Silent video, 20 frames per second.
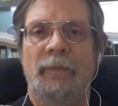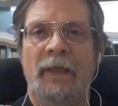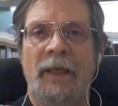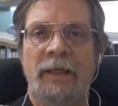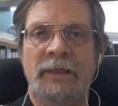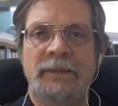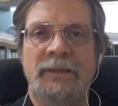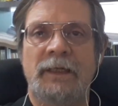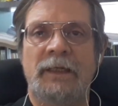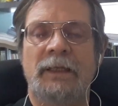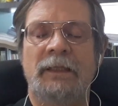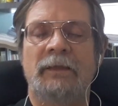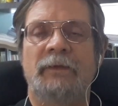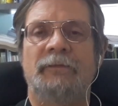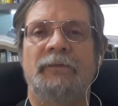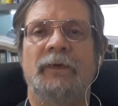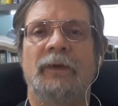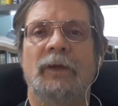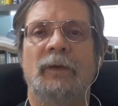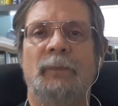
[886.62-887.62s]
exiting the
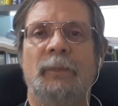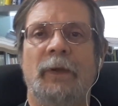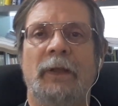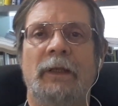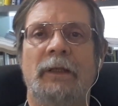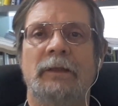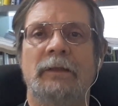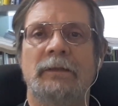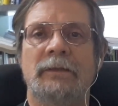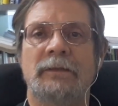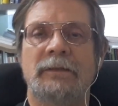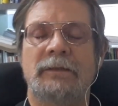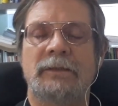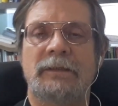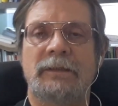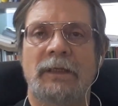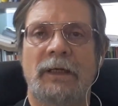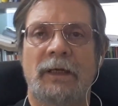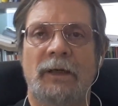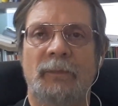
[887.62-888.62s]

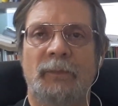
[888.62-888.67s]
Philippines,